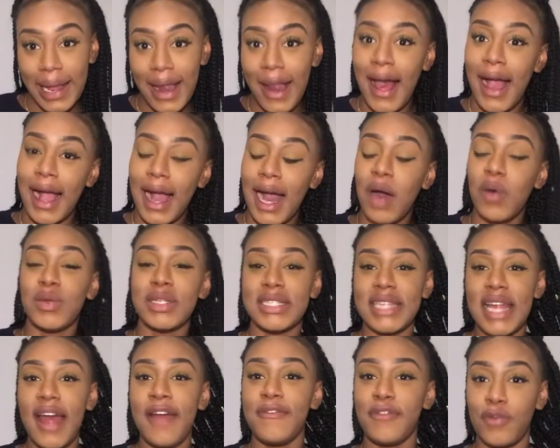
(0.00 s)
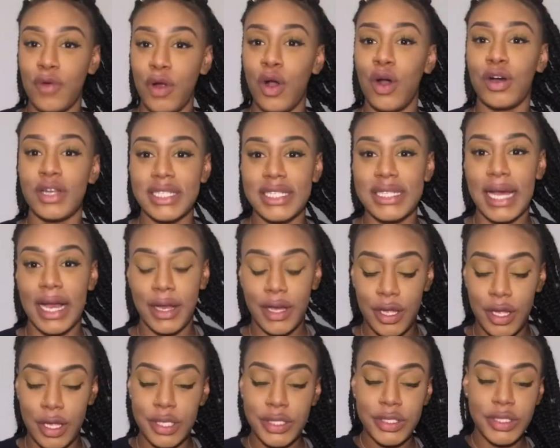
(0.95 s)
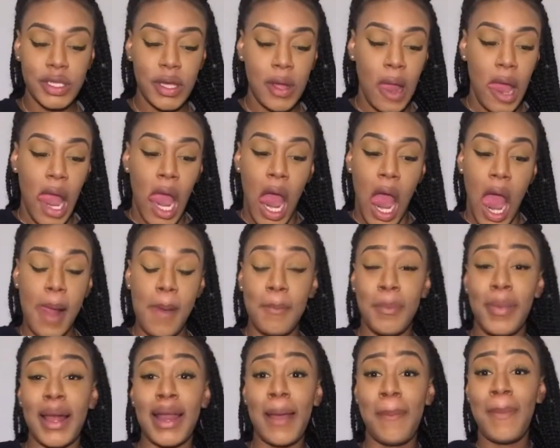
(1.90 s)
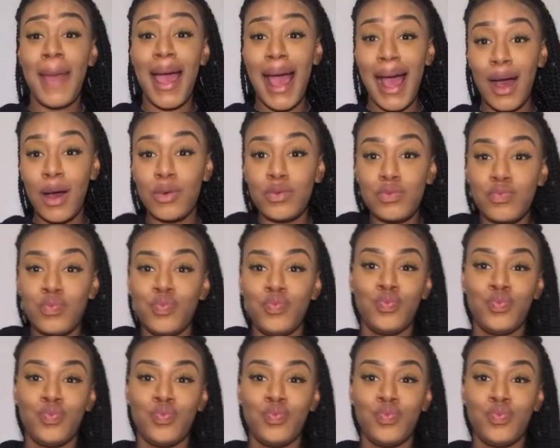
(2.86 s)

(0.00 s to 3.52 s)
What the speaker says: Like, I was there for a hot second, but I'm out,